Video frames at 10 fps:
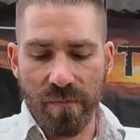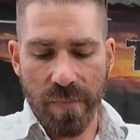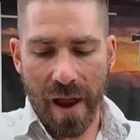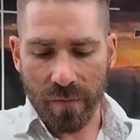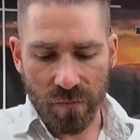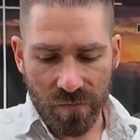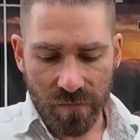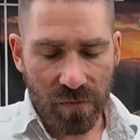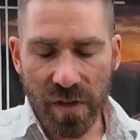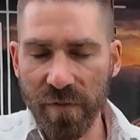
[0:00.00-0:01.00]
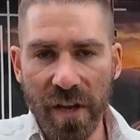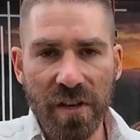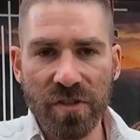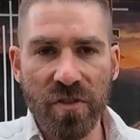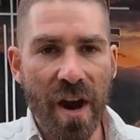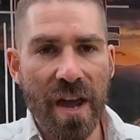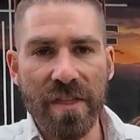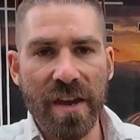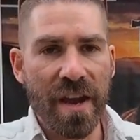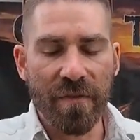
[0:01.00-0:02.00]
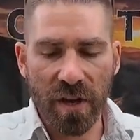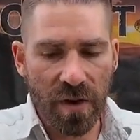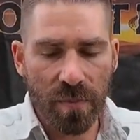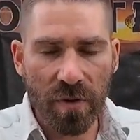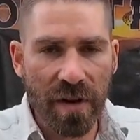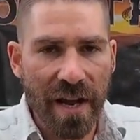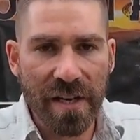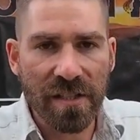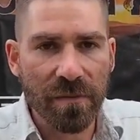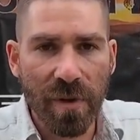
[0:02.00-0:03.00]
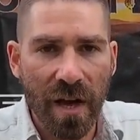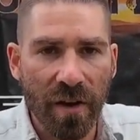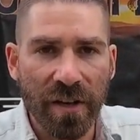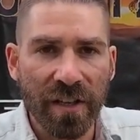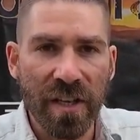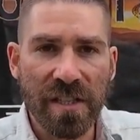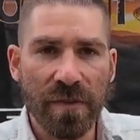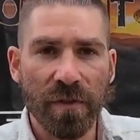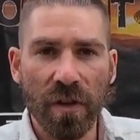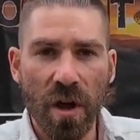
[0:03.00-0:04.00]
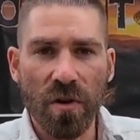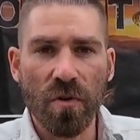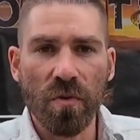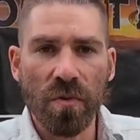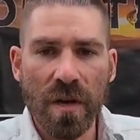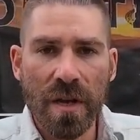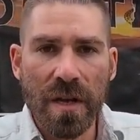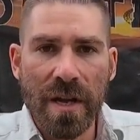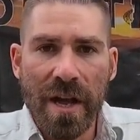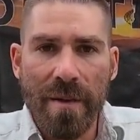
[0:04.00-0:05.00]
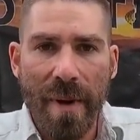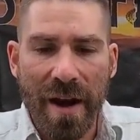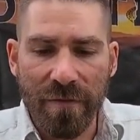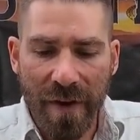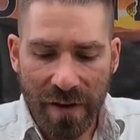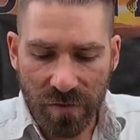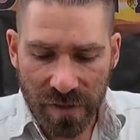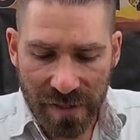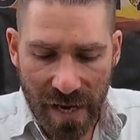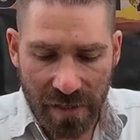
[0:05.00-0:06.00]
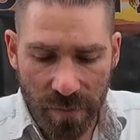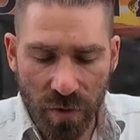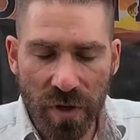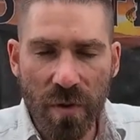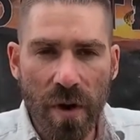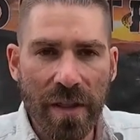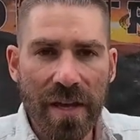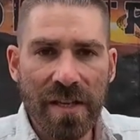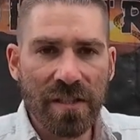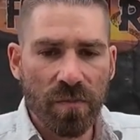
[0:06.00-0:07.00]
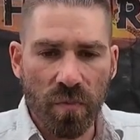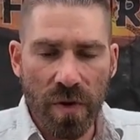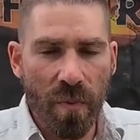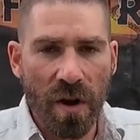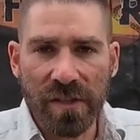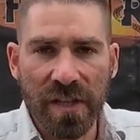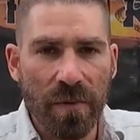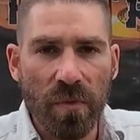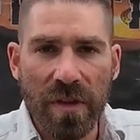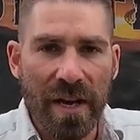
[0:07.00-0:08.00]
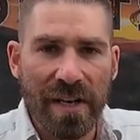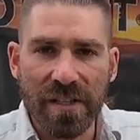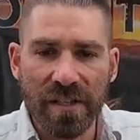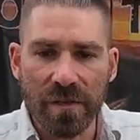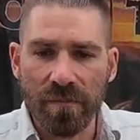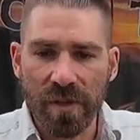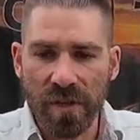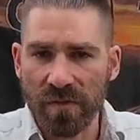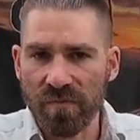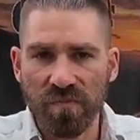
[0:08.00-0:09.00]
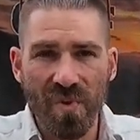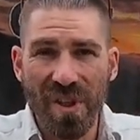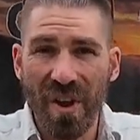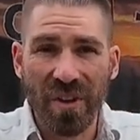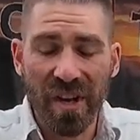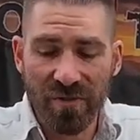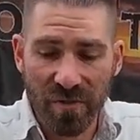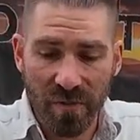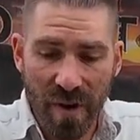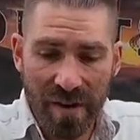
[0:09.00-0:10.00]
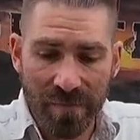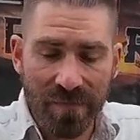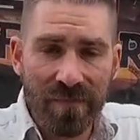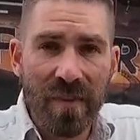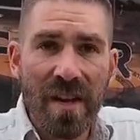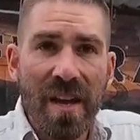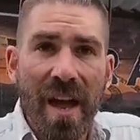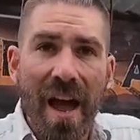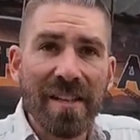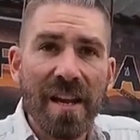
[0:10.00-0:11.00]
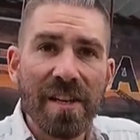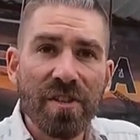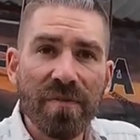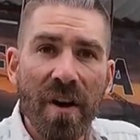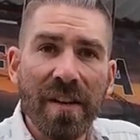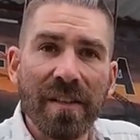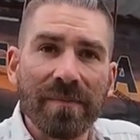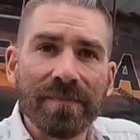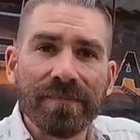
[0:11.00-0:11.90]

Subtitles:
But living in Australia, they're never going to put an Anderson plug in unless if a local manufacturer starts building one of these, we won't see them with an Anderson because we're the only country that run them. Ash, how'd you find it?